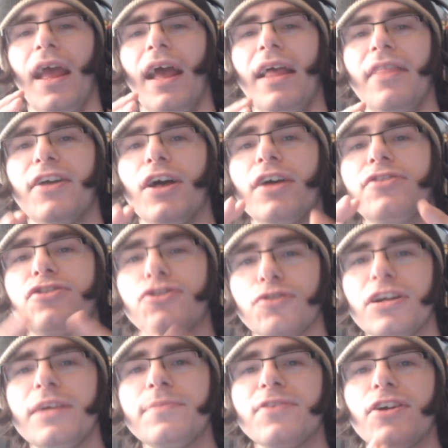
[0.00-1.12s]
the
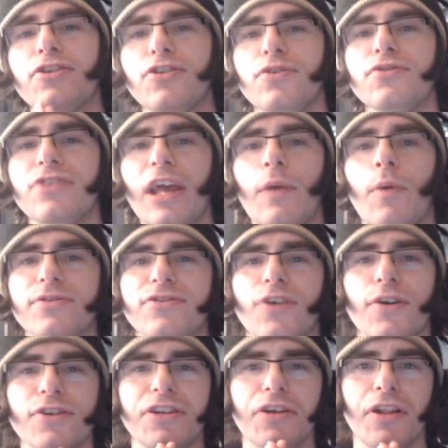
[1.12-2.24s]
streams on Tuesday won't
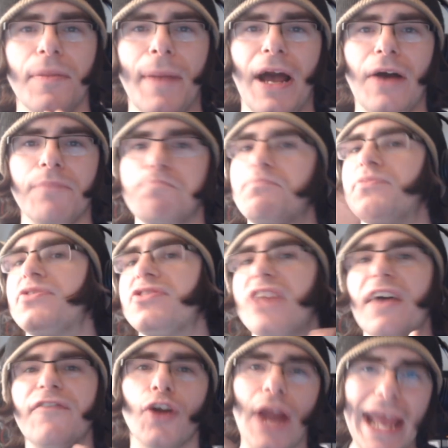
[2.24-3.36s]
start till about
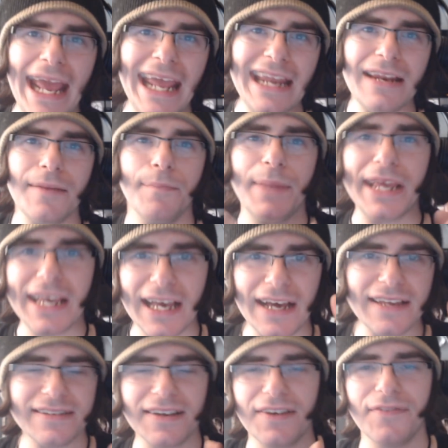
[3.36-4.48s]
7 or 8
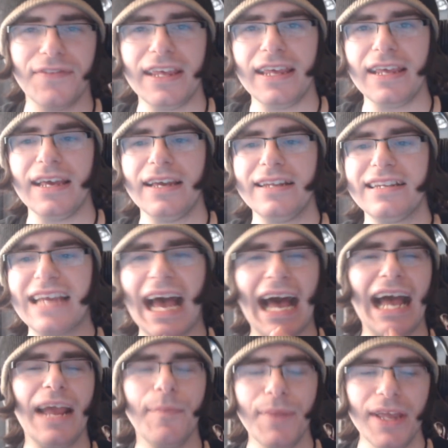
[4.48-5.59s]
because of the
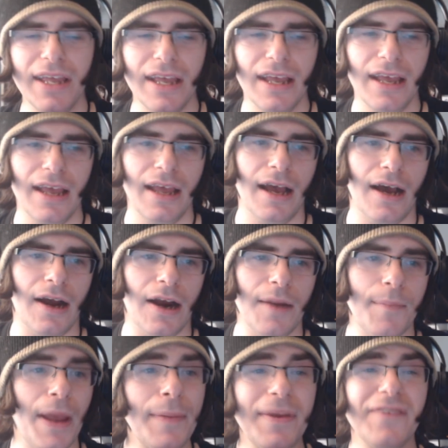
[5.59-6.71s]
time, or
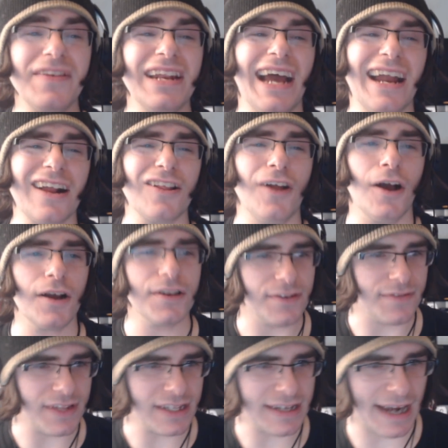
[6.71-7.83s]
maybe even 9 o'clock because
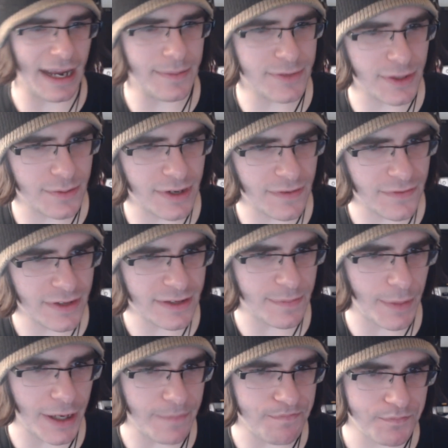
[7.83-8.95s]
of the time zone difference.
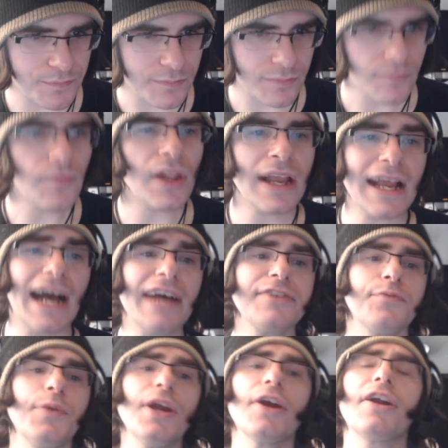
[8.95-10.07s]
But, guys,
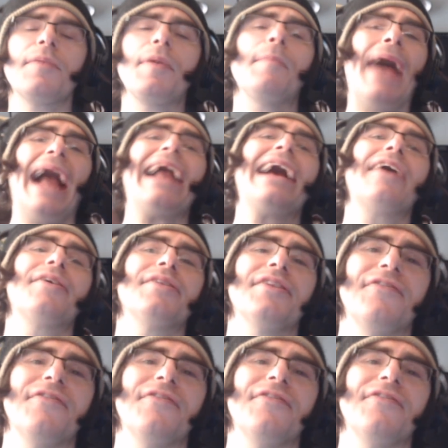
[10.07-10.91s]
we are going to be back out on the